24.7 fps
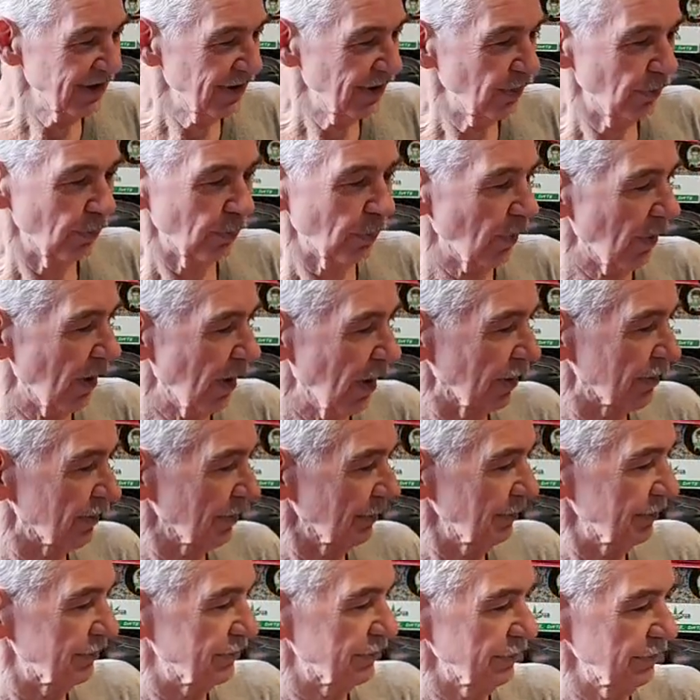
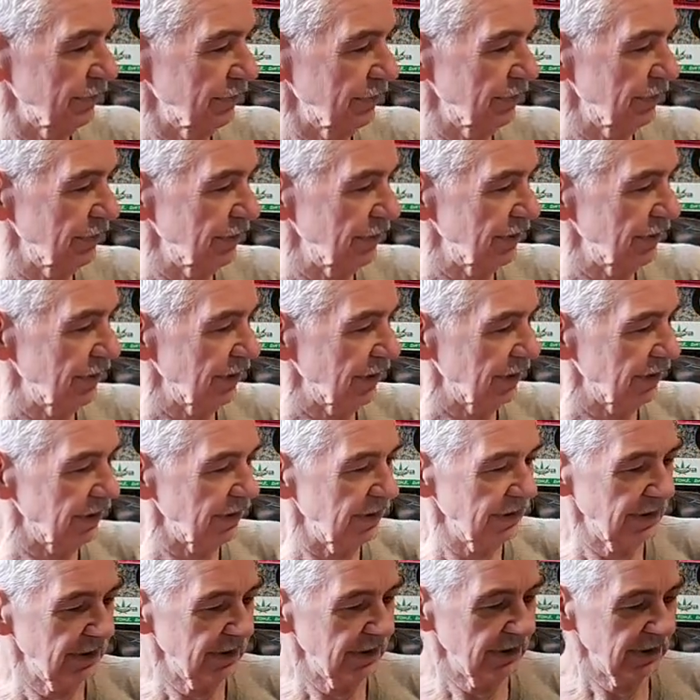Welcome to the
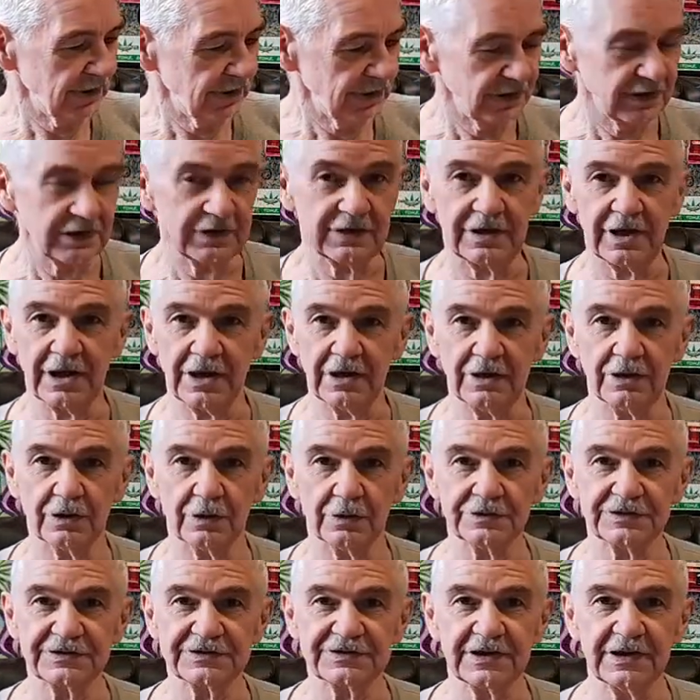Cato,
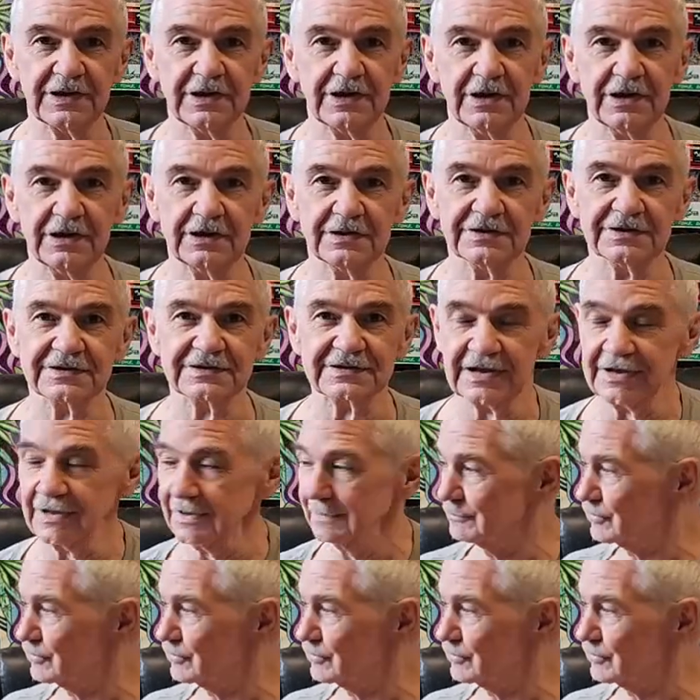Sadie, and Sam